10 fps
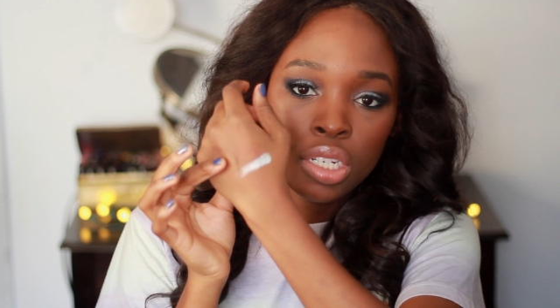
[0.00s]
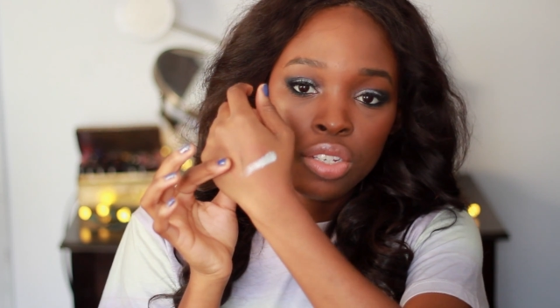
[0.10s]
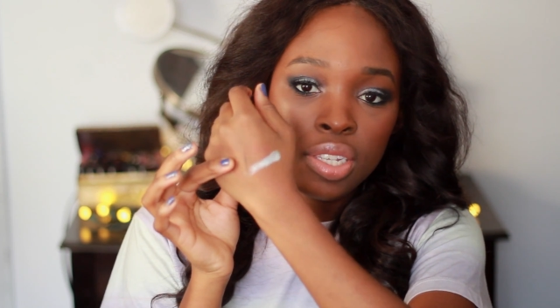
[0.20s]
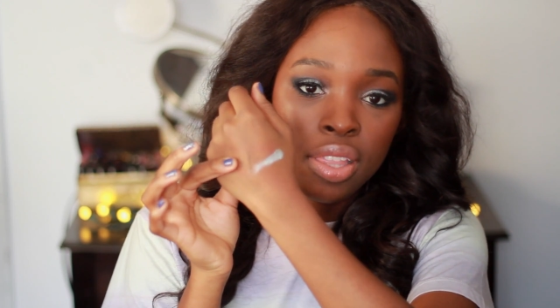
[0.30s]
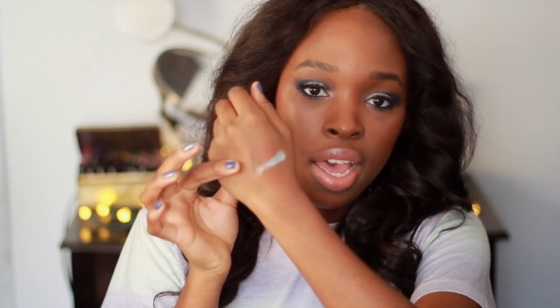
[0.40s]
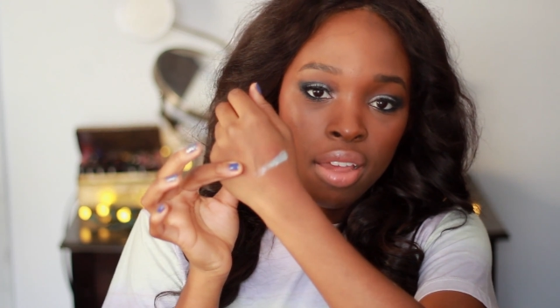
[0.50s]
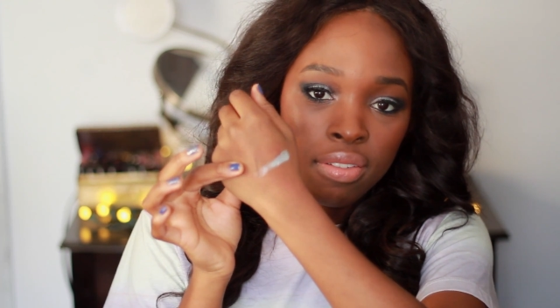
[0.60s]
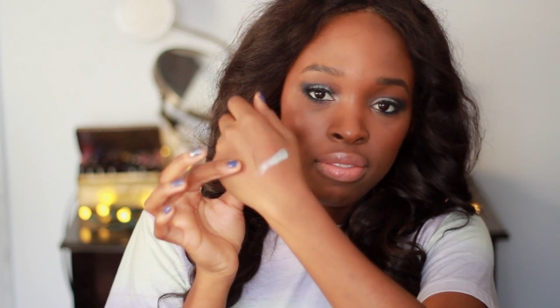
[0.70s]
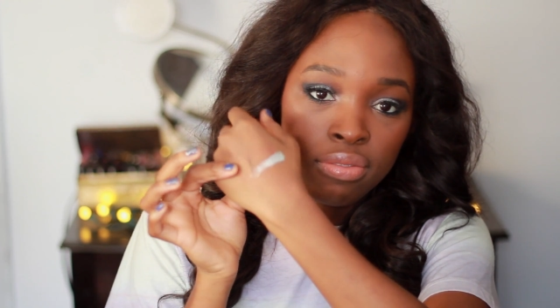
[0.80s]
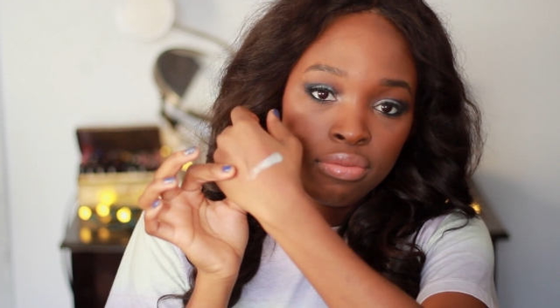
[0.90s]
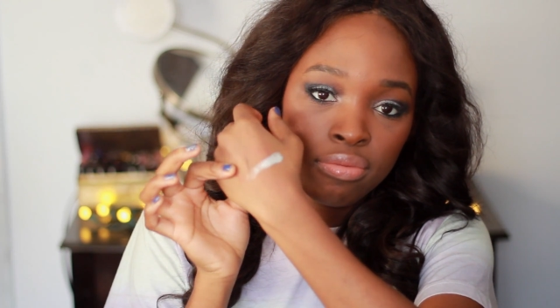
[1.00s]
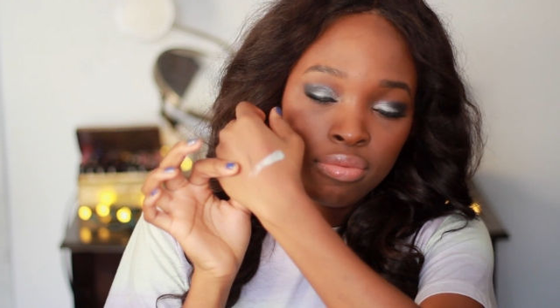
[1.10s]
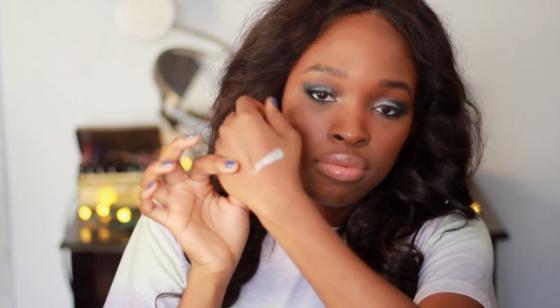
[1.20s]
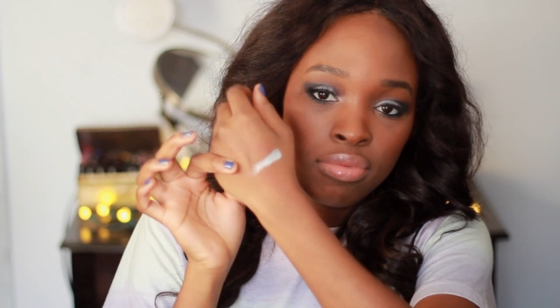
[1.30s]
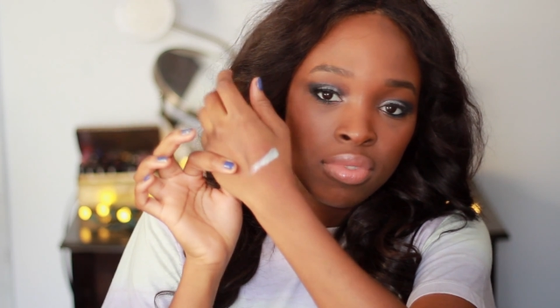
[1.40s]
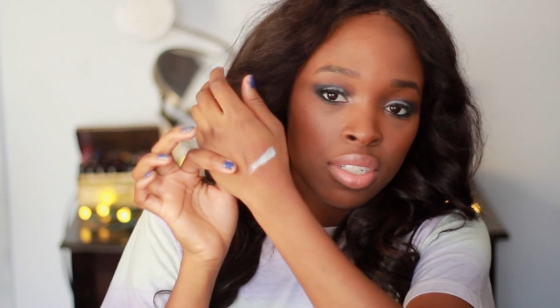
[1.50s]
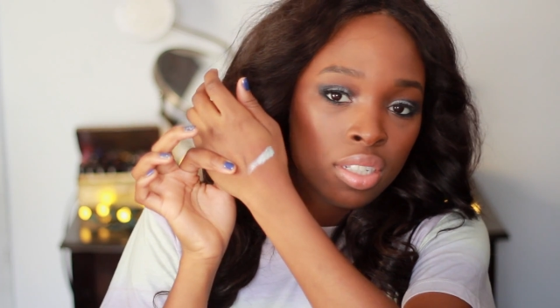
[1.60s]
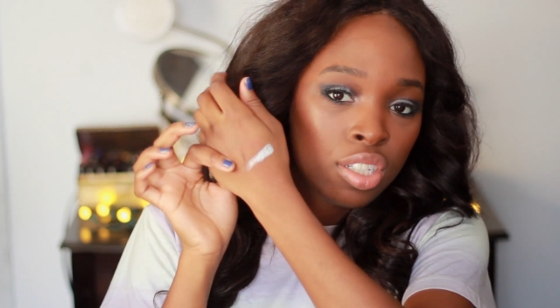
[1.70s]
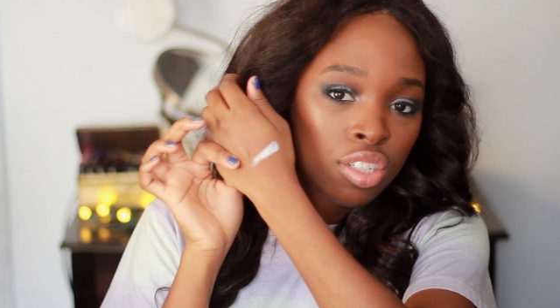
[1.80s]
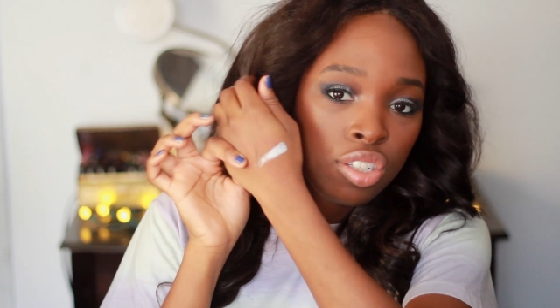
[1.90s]
Do you see that?
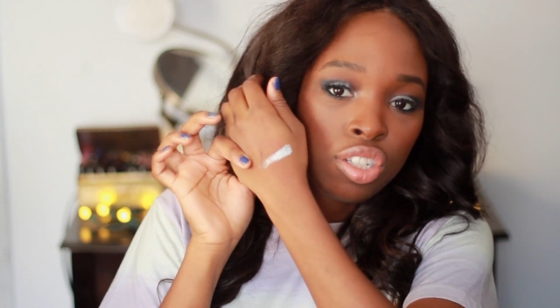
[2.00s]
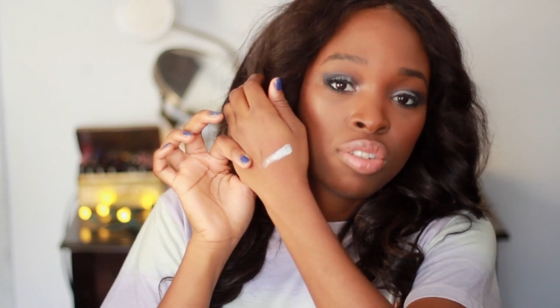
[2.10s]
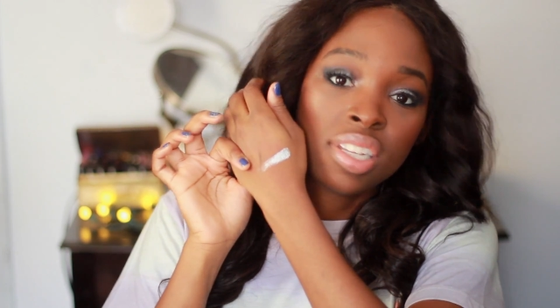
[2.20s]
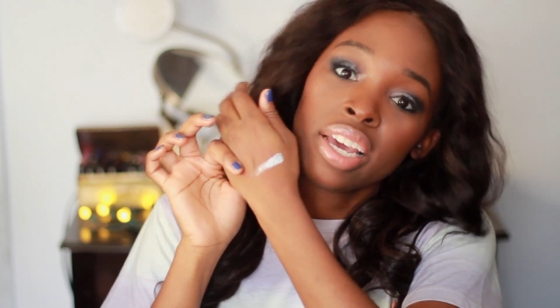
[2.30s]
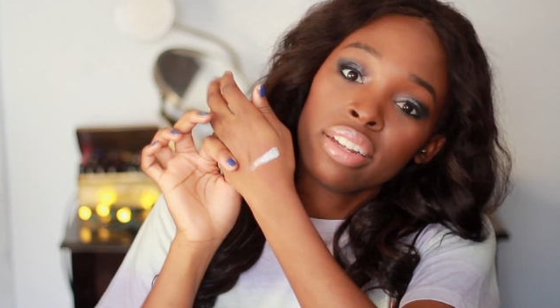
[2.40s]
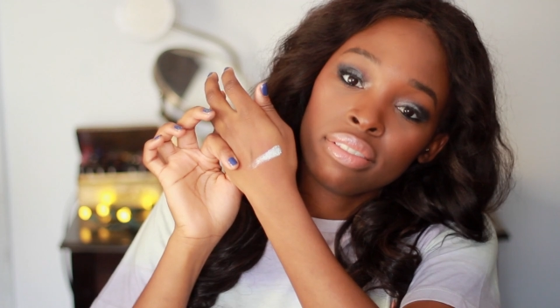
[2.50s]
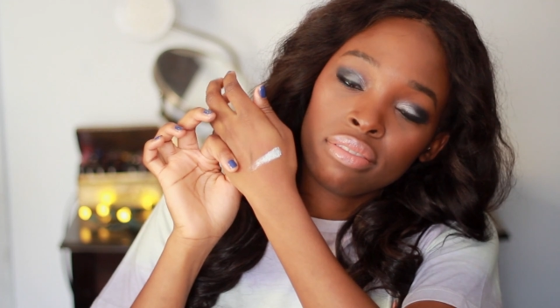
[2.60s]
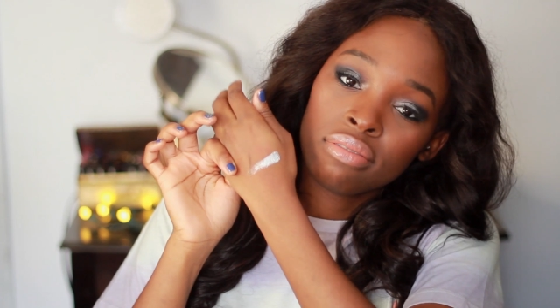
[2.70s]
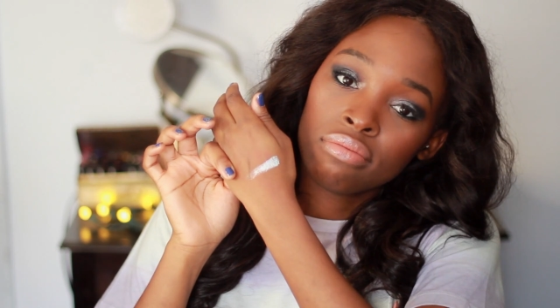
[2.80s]
D do you see it?